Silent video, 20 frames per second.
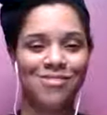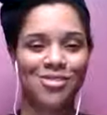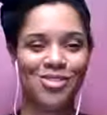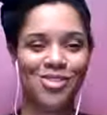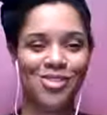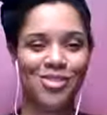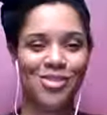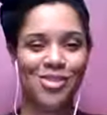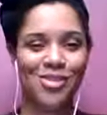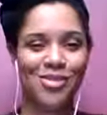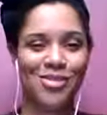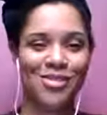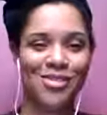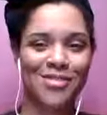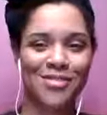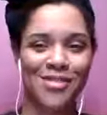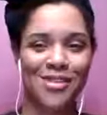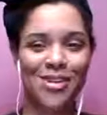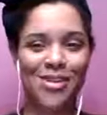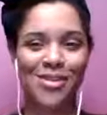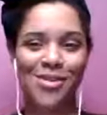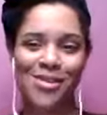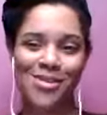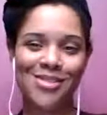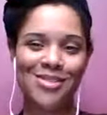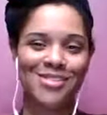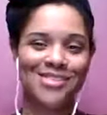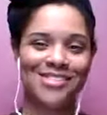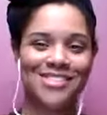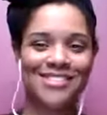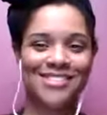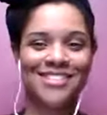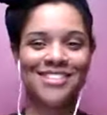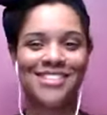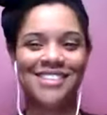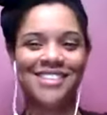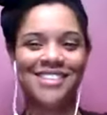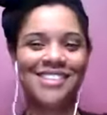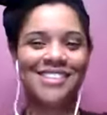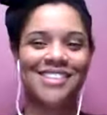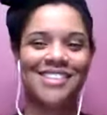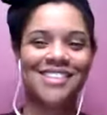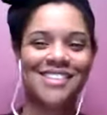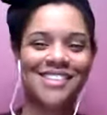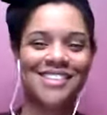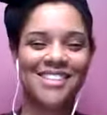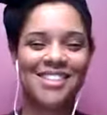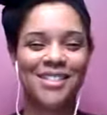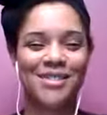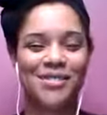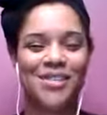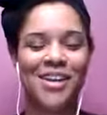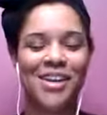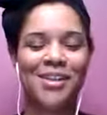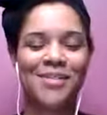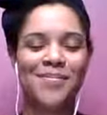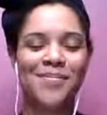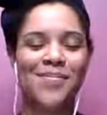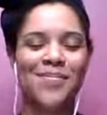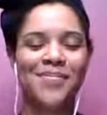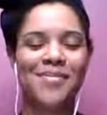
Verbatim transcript: just go with the flow. It's fun.